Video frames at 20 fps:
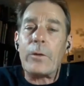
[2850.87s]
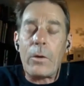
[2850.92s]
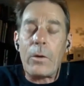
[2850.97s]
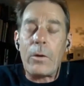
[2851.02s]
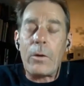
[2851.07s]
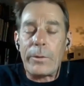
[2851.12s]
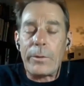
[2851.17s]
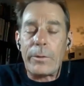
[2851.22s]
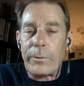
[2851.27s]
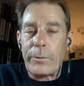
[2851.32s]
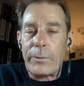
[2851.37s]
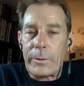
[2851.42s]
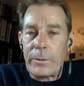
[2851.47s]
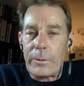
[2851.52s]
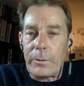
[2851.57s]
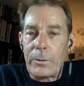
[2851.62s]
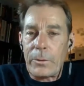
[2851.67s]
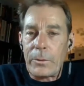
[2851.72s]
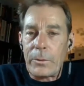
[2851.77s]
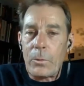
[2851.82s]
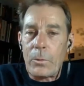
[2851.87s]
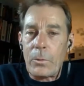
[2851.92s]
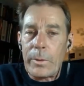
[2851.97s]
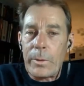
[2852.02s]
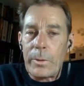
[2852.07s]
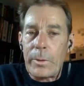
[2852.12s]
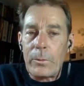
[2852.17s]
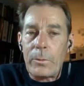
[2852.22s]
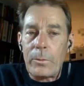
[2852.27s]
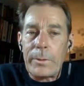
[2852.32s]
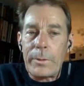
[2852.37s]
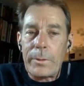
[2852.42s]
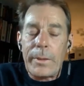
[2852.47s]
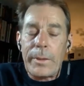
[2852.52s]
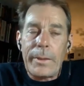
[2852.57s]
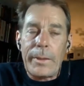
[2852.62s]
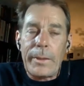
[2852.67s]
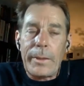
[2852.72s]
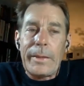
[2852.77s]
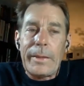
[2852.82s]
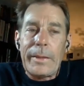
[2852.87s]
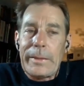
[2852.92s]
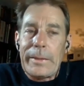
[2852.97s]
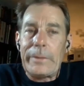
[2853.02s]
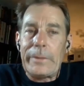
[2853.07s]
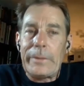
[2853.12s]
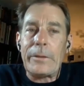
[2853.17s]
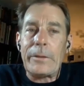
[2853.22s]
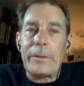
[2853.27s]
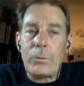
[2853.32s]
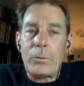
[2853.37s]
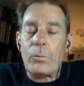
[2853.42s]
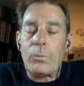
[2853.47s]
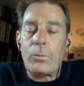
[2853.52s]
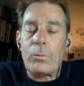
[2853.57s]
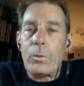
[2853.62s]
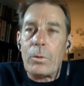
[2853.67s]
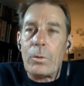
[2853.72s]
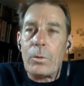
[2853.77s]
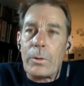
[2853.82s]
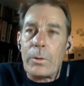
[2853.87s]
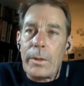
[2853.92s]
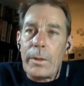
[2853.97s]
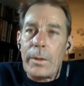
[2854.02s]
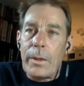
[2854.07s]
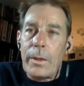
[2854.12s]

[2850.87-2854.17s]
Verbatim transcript: all the things that are going on in this world